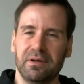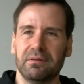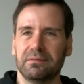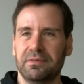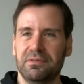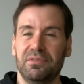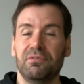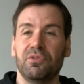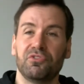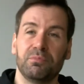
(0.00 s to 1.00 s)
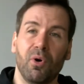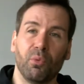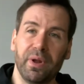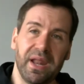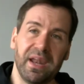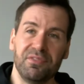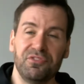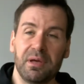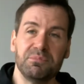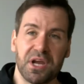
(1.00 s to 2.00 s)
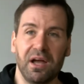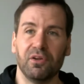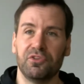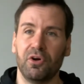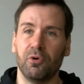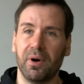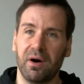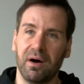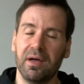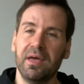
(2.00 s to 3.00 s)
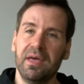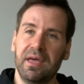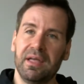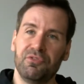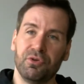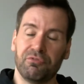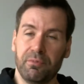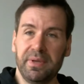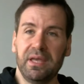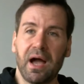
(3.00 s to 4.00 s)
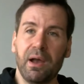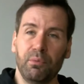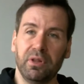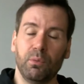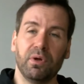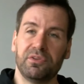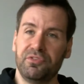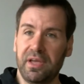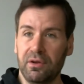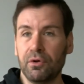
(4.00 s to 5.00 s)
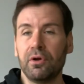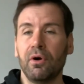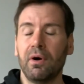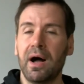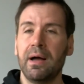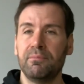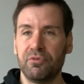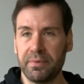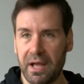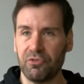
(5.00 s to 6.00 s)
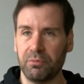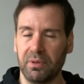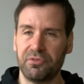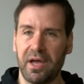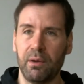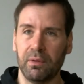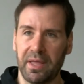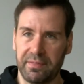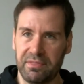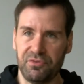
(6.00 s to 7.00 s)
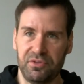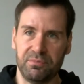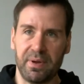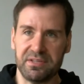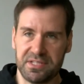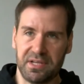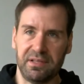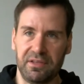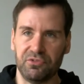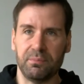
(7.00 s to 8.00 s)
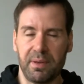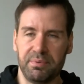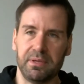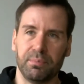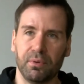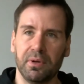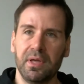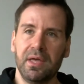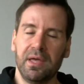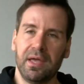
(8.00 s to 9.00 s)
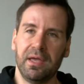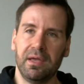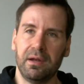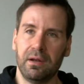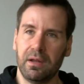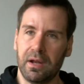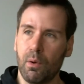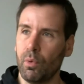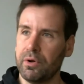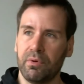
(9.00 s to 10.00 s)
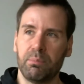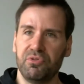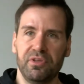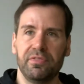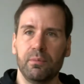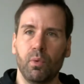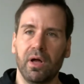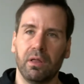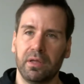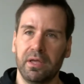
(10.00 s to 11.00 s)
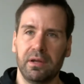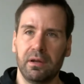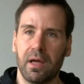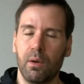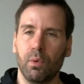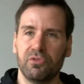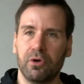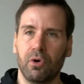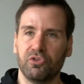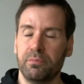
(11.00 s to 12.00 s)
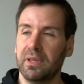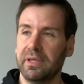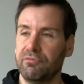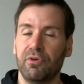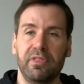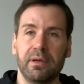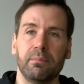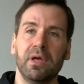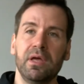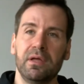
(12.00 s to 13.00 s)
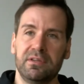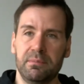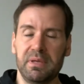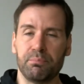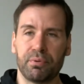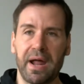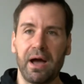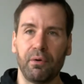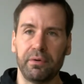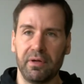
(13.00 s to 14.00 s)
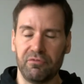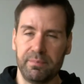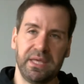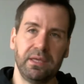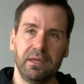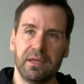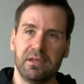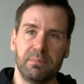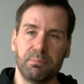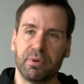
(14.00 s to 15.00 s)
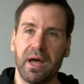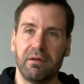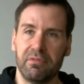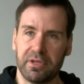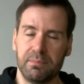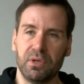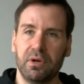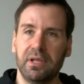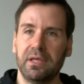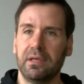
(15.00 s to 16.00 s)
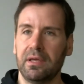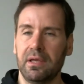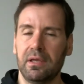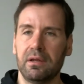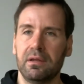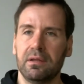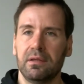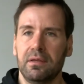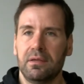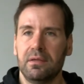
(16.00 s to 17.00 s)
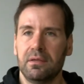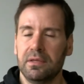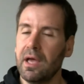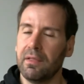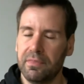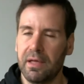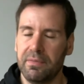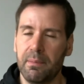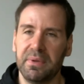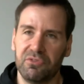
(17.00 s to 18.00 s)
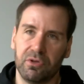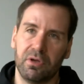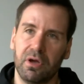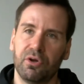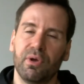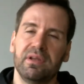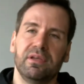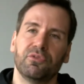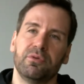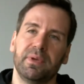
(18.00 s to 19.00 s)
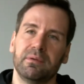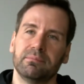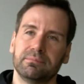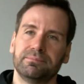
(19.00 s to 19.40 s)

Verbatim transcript: you know, the, the, the small redheaded stepchild to Omaha. And so for me, I really want to say, no, no, no, I'm from Council Bluffs, Iowa, like this is my city, these are my people. And, and I want to represent them well, and I want to ultimately for them to be proud of me and to be proud of the community and yeah, that, that means a, a great deal to me.